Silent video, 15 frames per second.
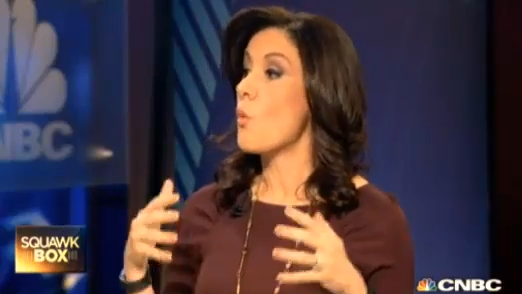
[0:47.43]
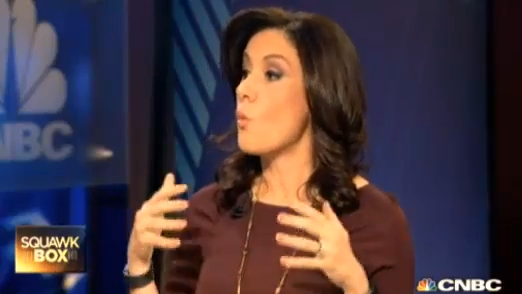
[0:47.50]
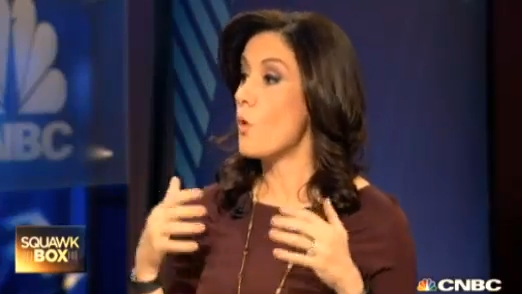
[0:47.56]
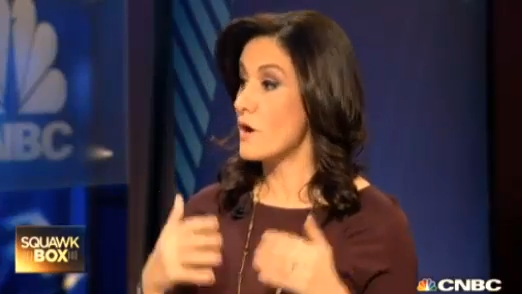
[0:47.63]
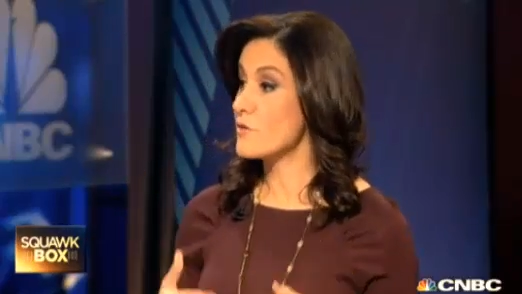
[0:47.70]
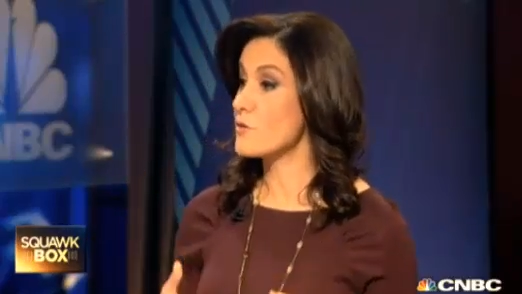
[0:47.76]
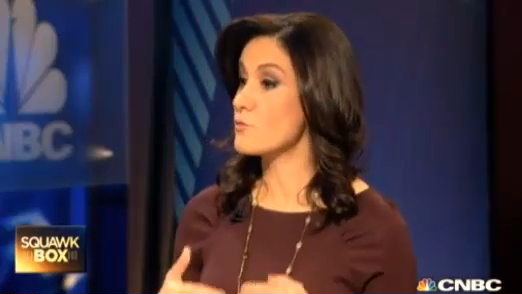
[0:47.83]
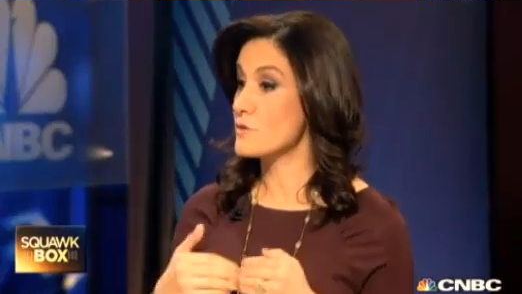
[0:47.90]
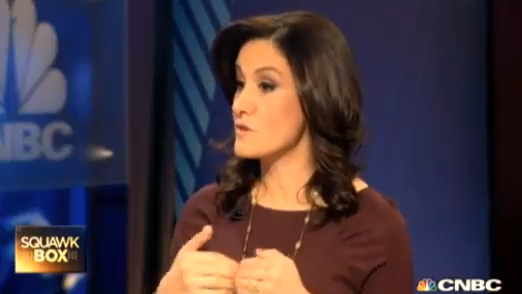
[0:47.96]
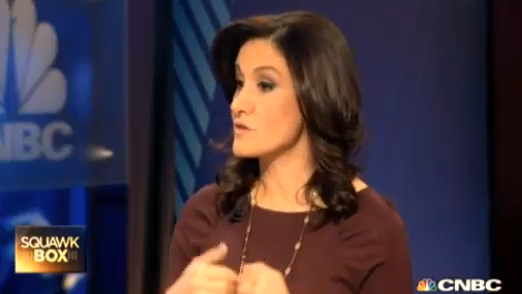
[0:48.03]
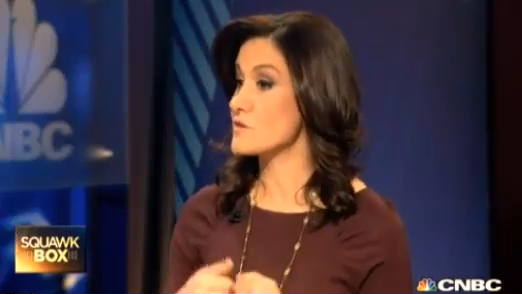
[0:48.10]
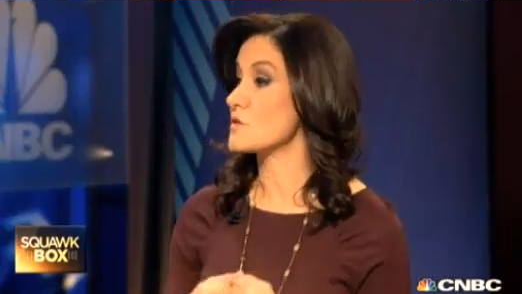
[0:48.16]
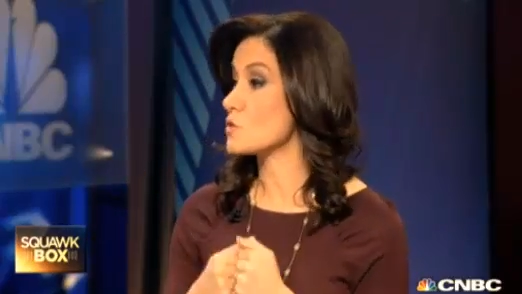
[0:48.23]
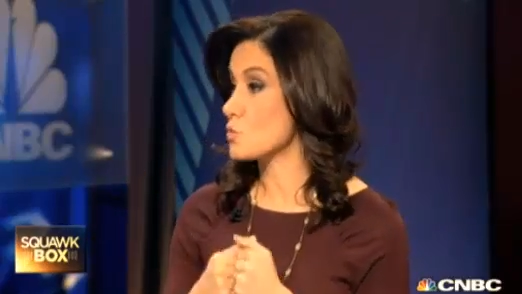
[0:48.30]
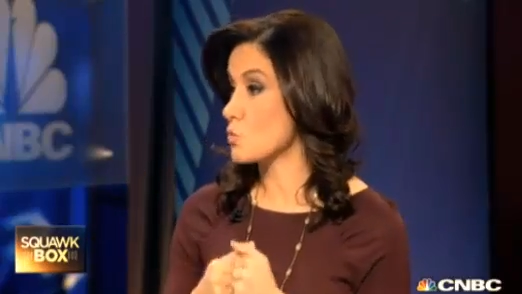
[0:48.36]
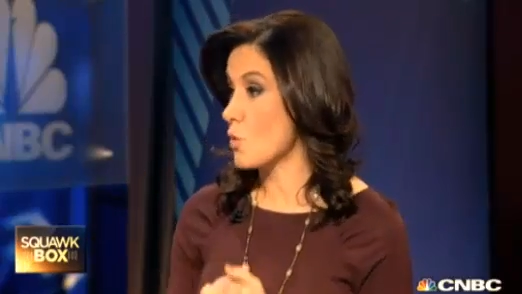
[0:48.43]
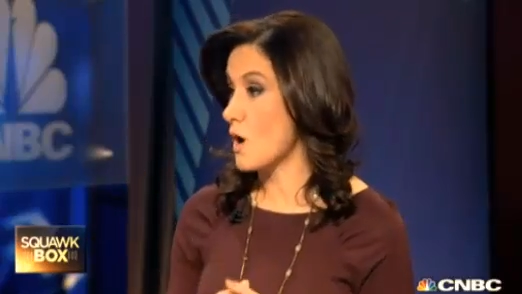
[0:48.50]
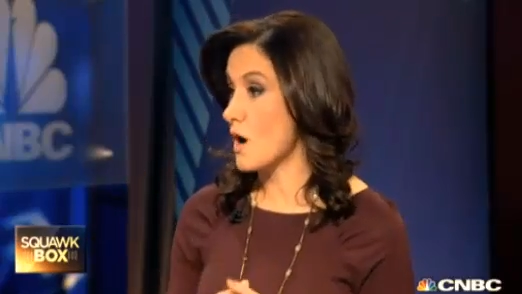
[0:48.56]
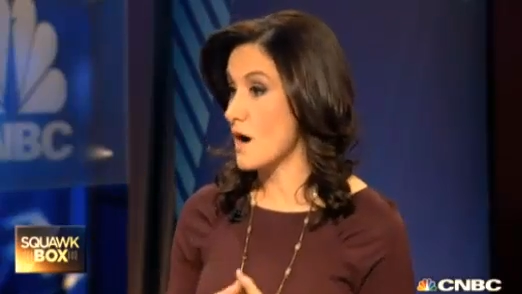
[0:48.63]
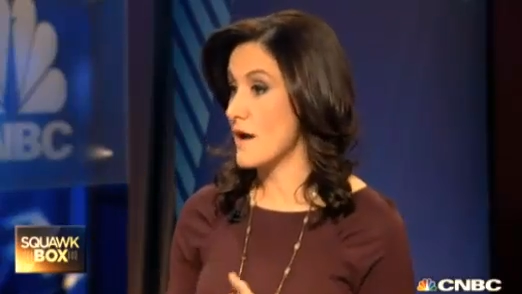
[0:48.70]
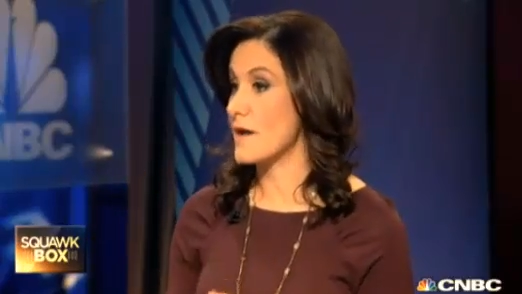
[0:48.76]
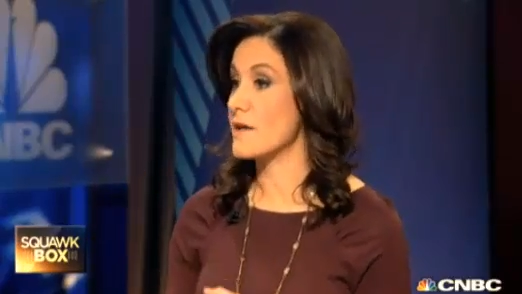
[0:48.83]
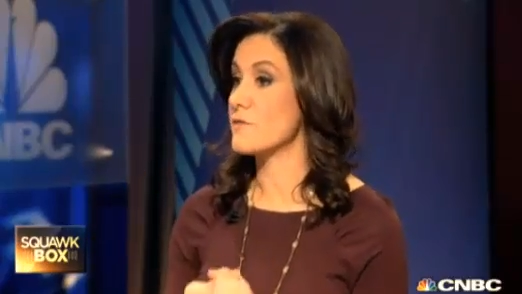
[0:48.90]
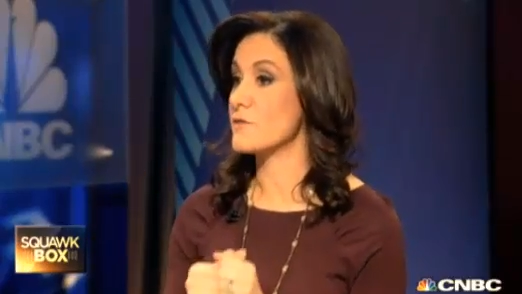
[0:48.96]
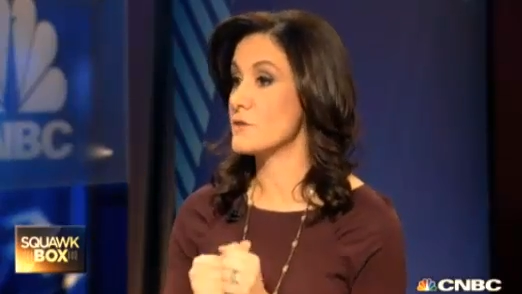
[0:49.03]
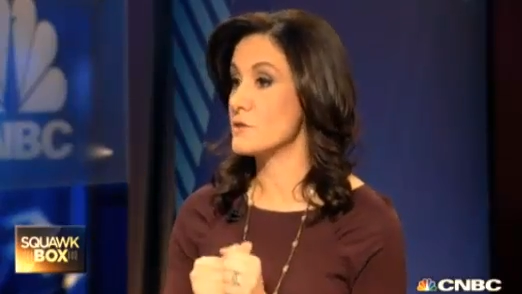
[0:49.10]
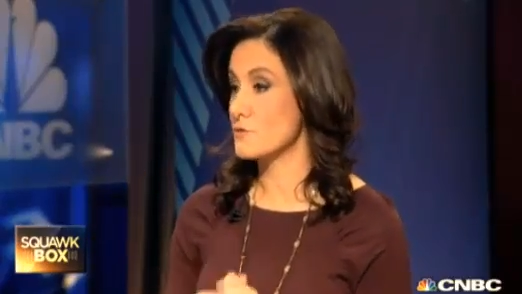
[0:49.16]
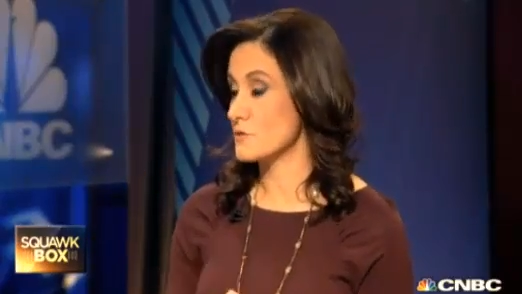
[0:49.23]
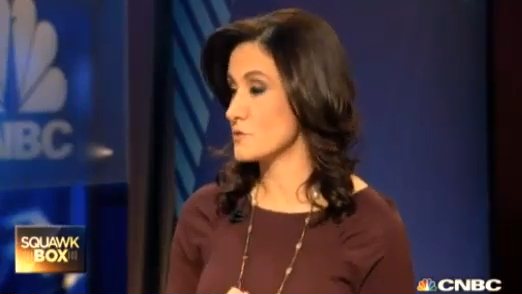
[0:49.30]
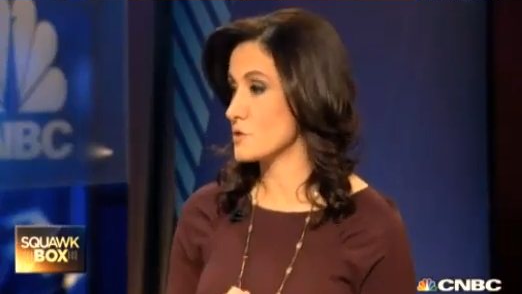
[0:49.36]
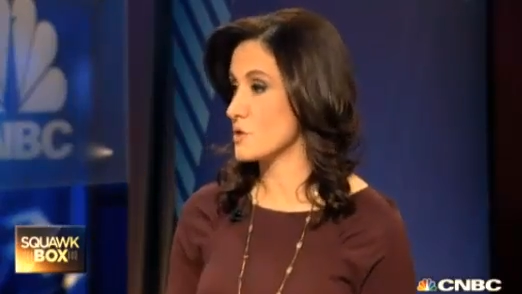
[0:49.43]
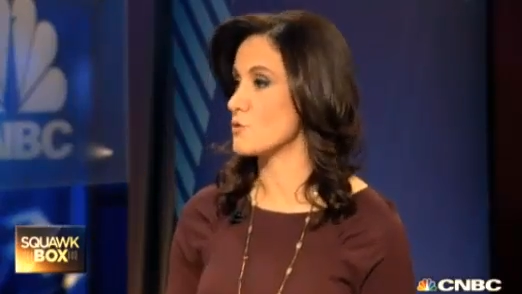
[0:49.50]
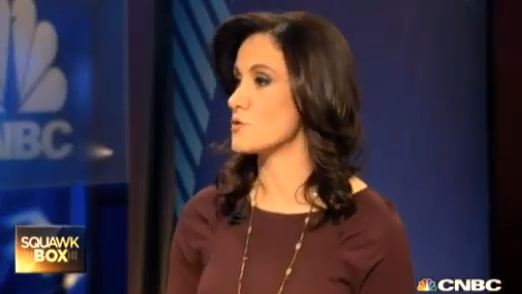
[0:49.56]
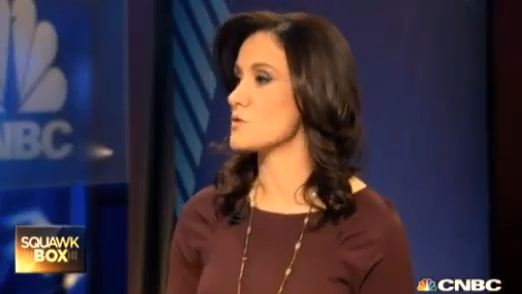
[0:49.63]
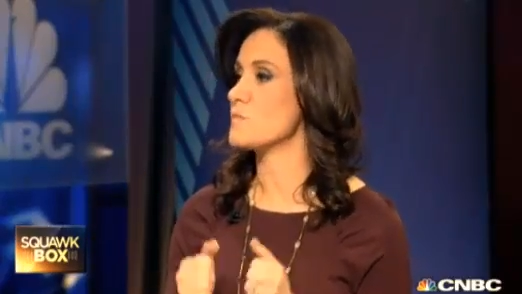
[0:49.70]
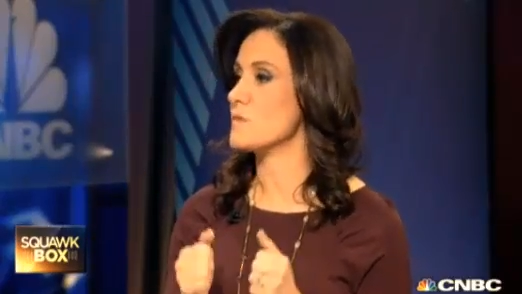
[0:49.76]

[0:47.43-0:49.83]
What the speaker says: one of the reasons why the Eurozone